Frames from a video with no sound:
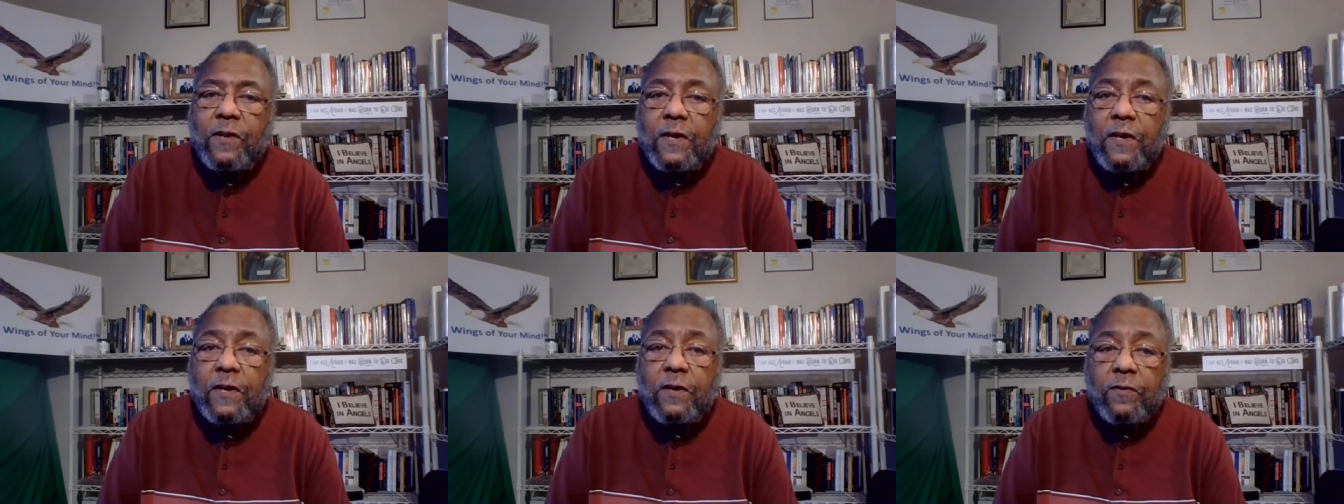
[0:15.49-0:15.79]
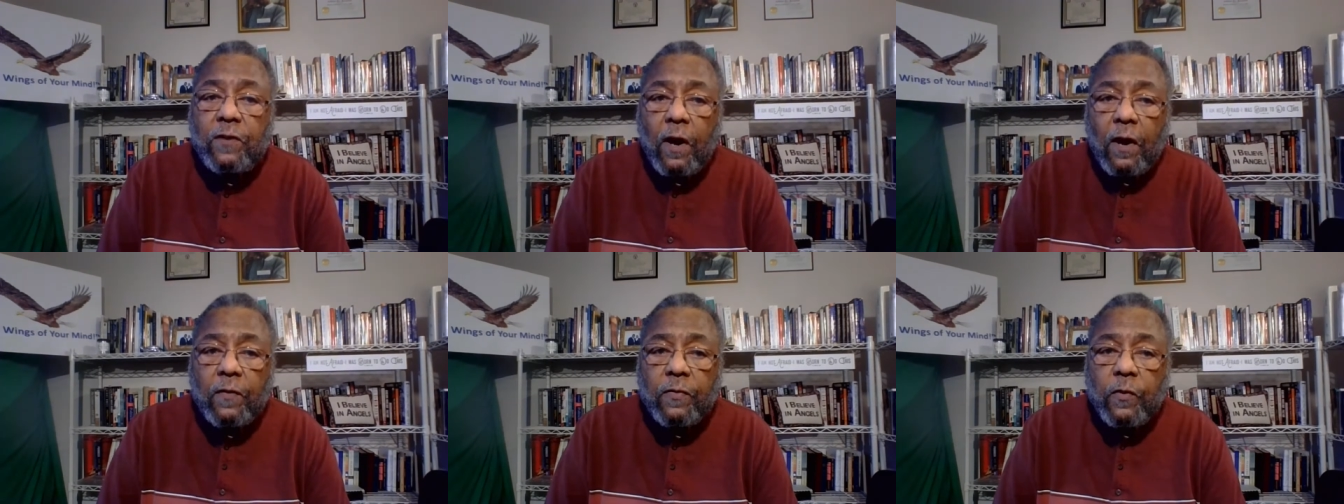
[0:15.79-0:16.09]

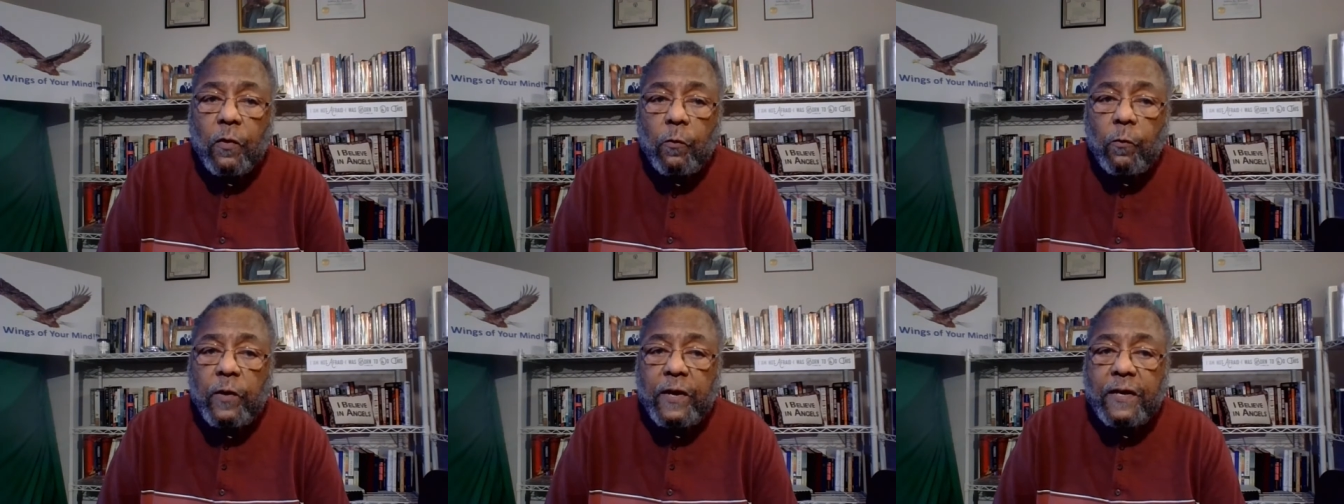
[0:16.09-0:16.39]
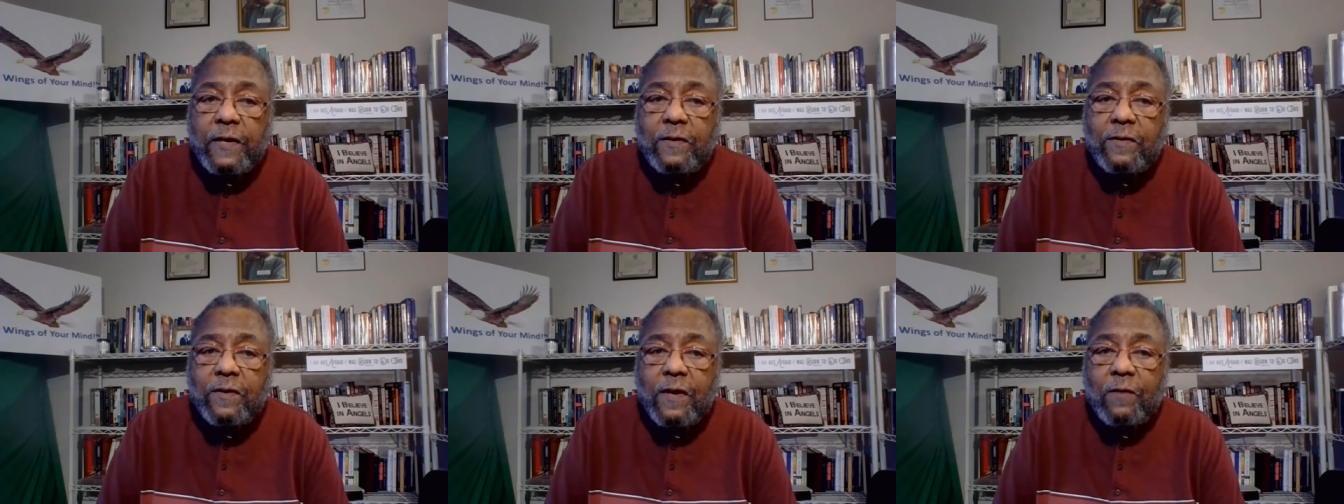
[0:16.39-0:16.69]
is On the
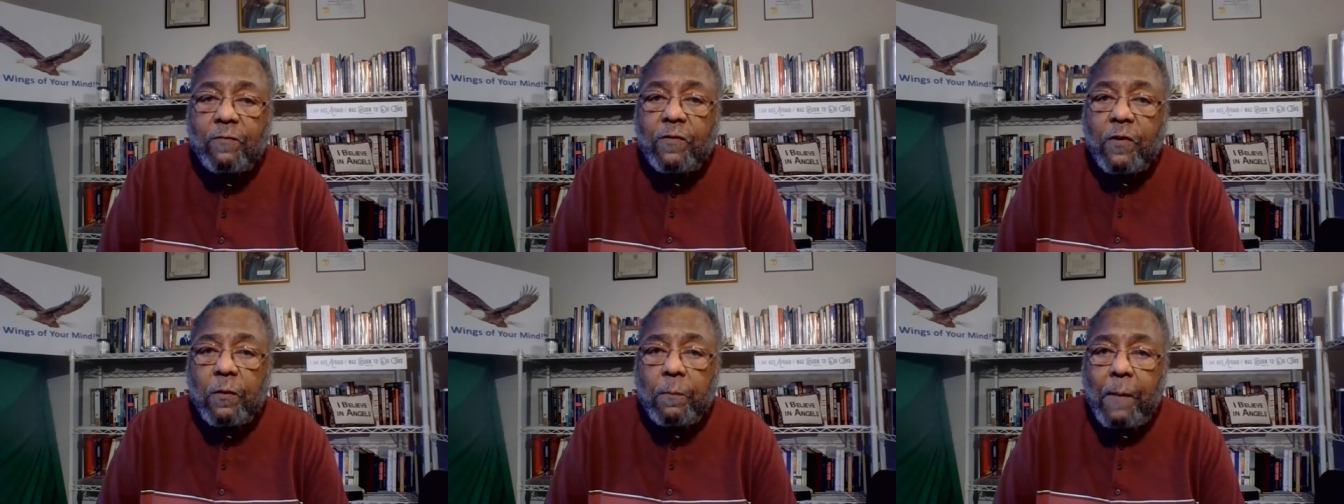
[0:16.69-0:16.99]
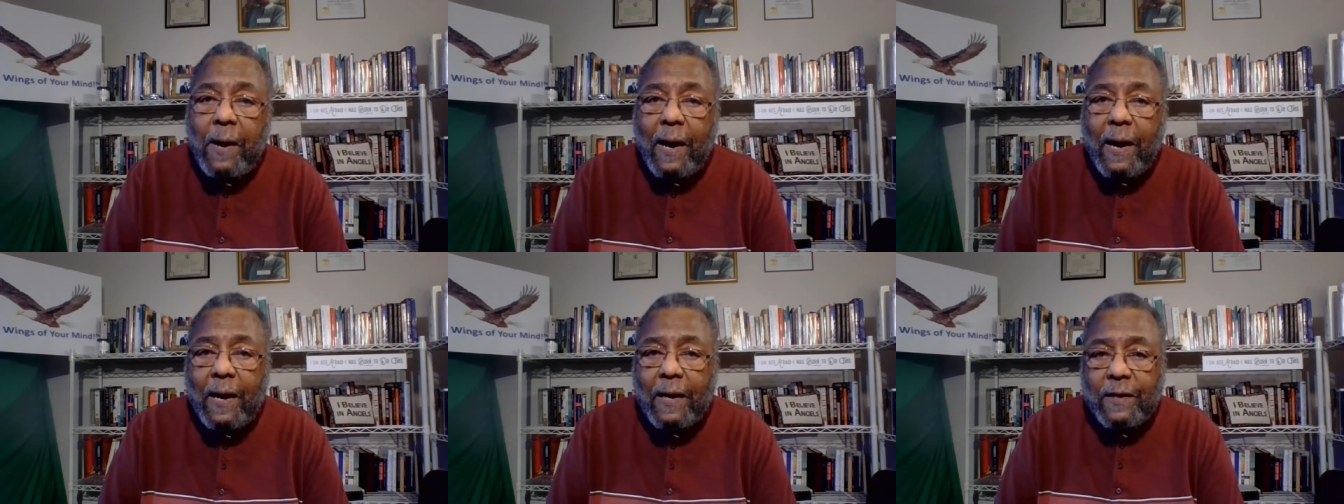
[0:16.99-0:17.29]
Wings of Your
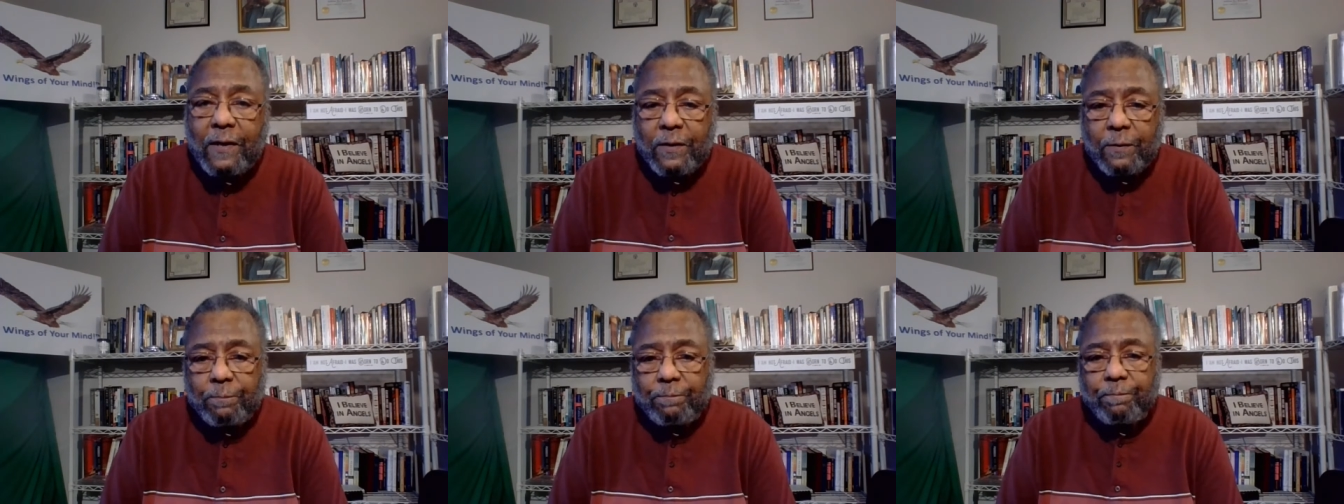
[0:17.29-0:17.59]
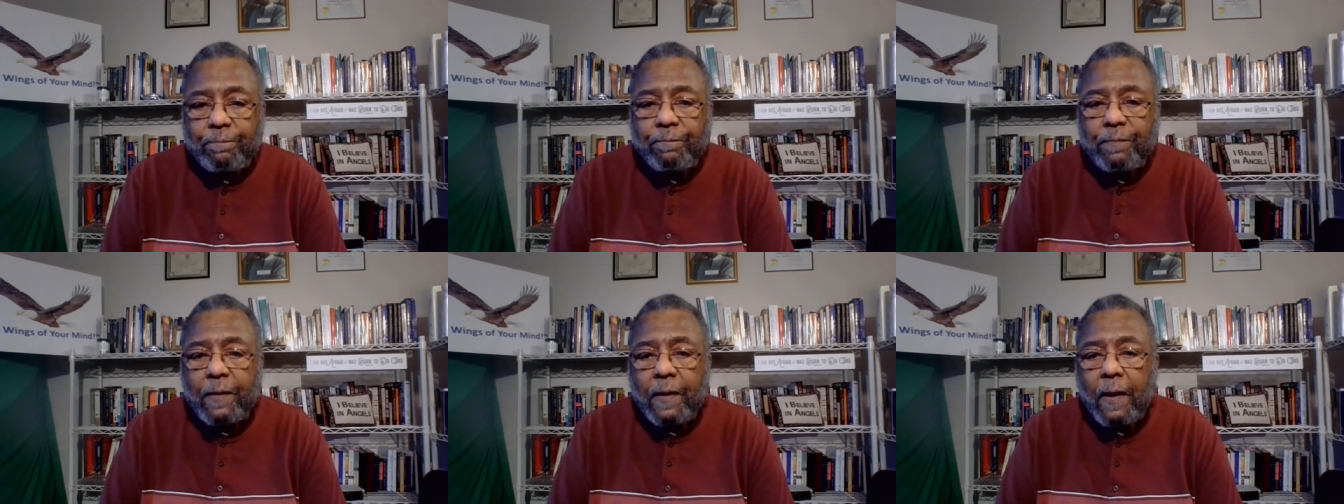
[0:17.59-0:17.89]
Mind.
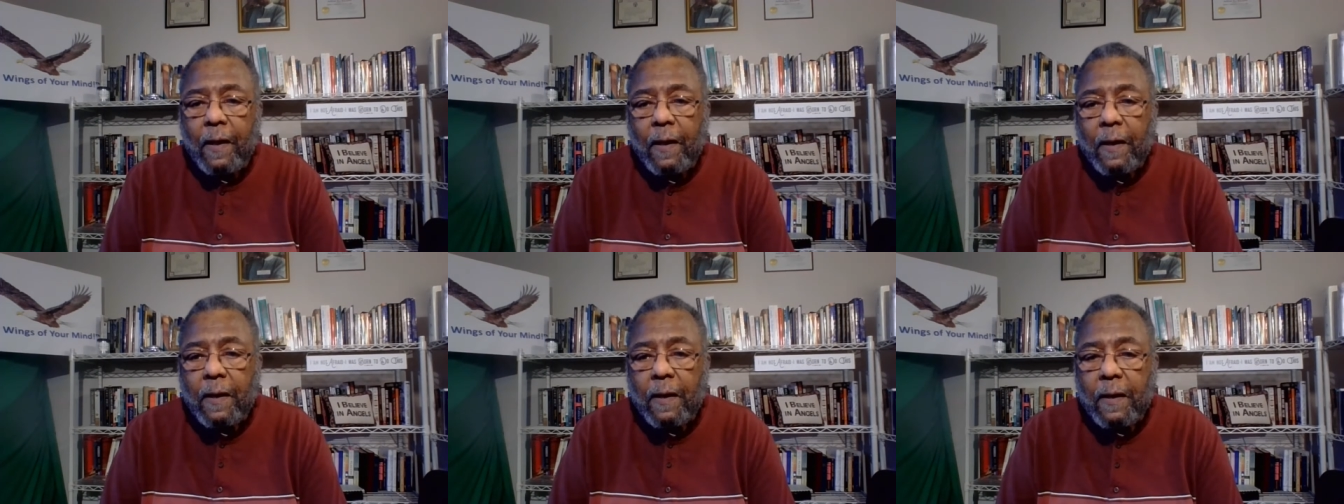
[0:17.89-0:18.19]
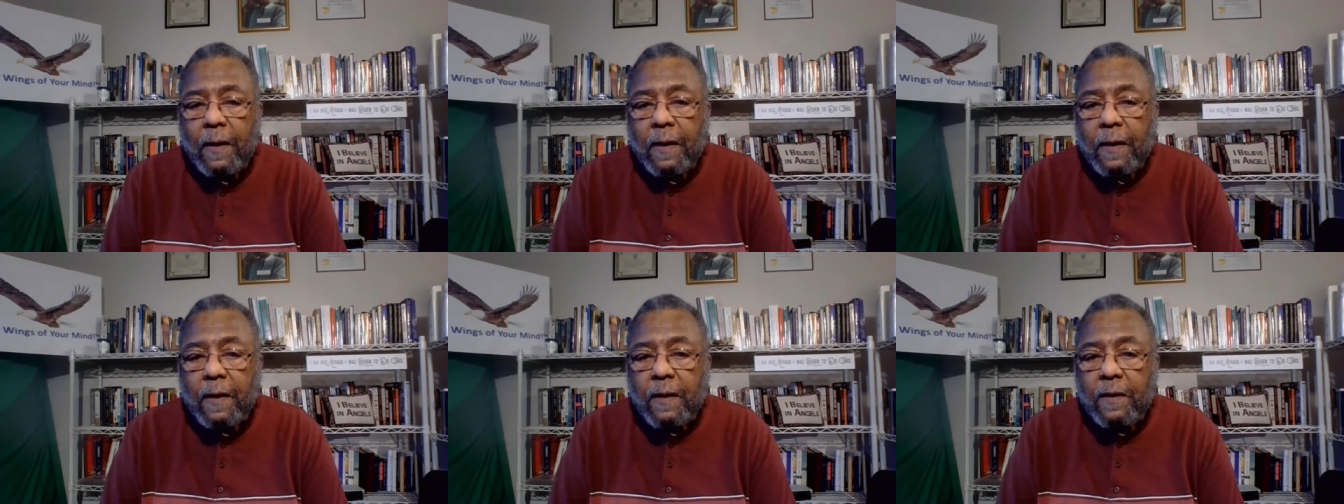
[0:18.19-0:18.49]

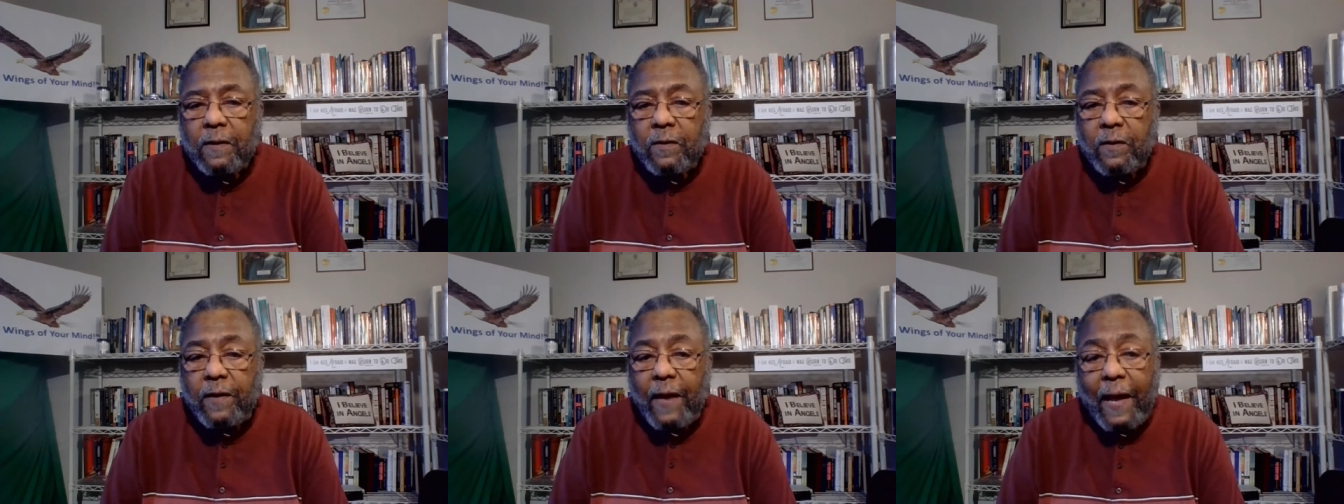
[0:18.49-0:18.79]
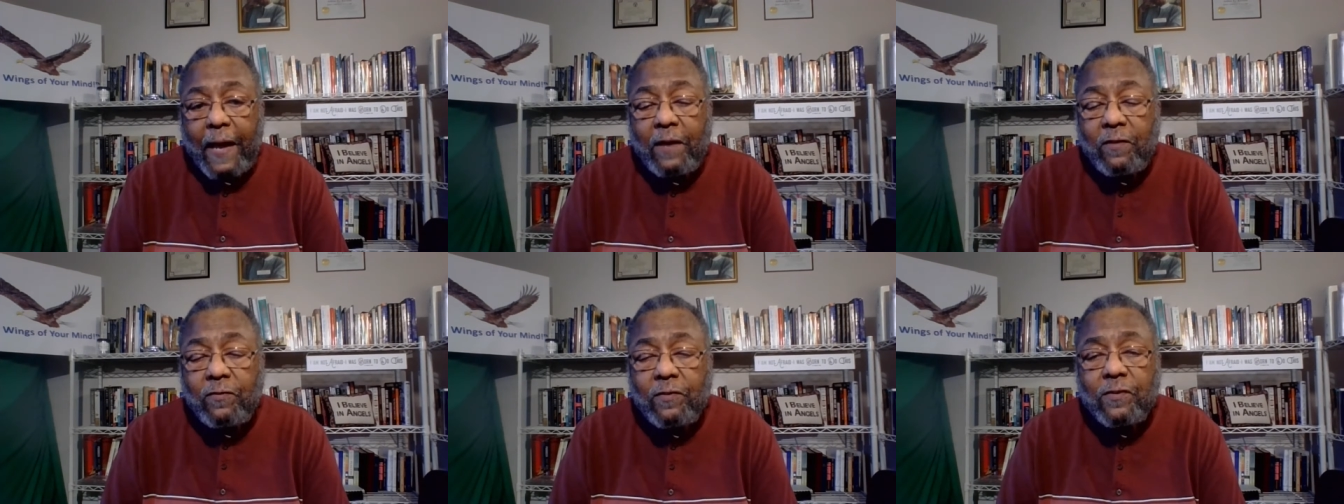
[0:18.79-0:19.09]

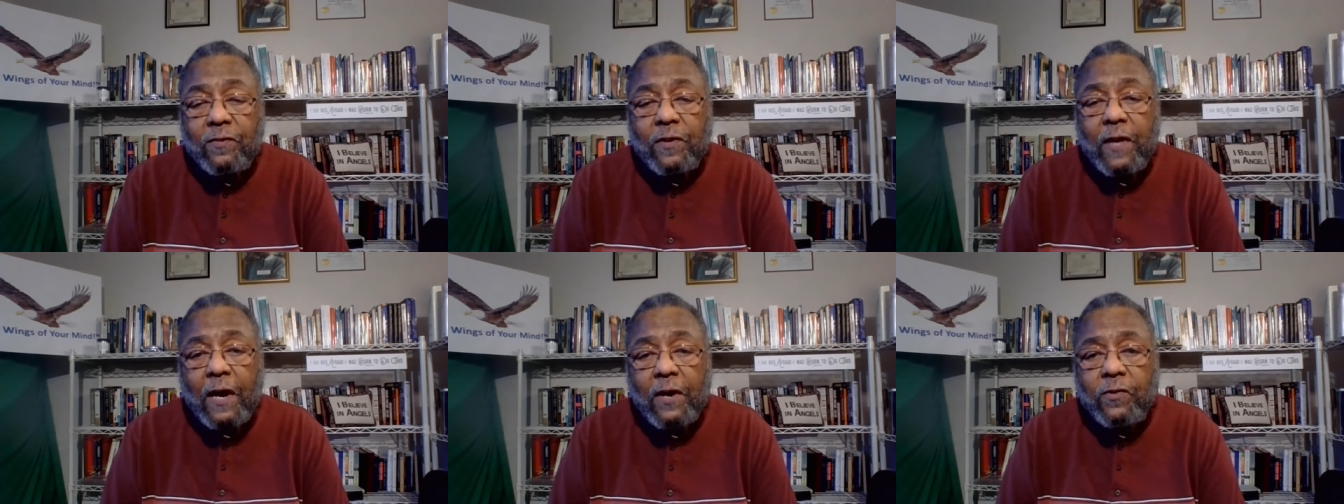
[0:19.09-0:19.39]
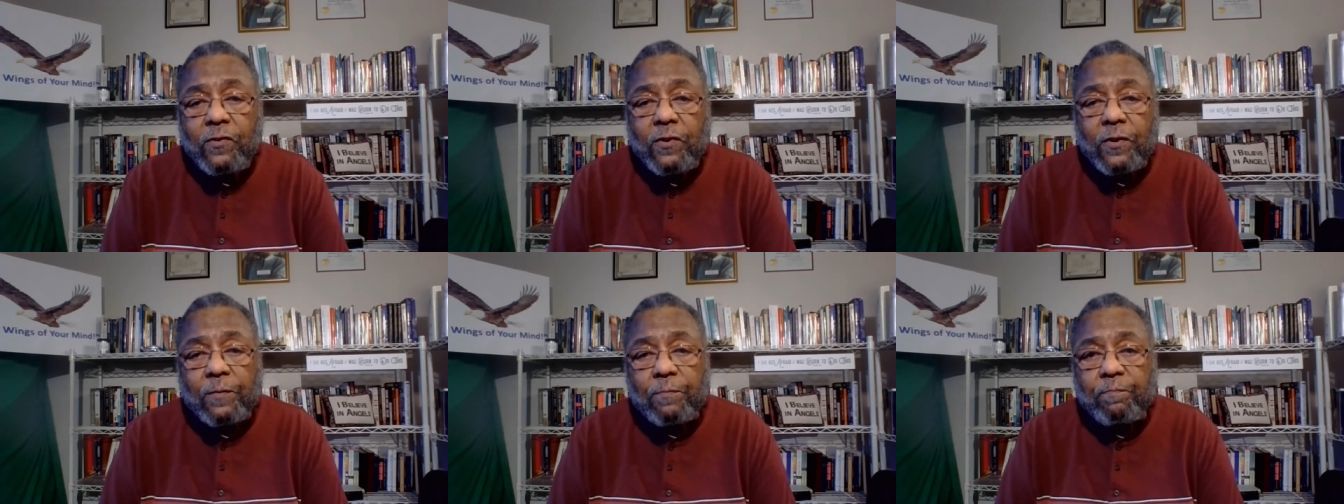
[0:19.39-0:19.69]
Today's
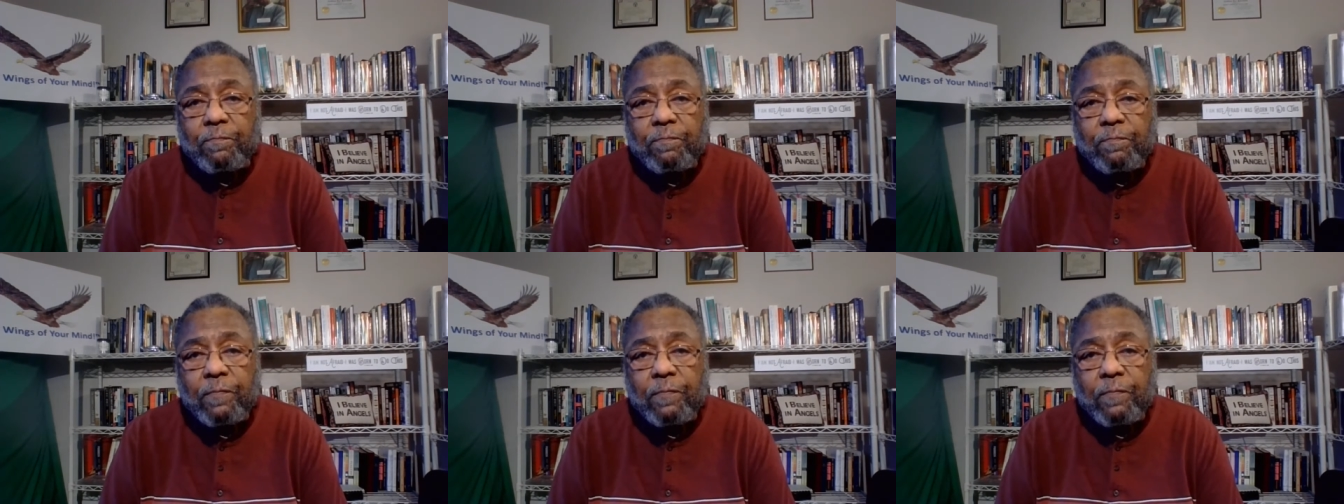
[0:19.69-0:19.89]
discussion,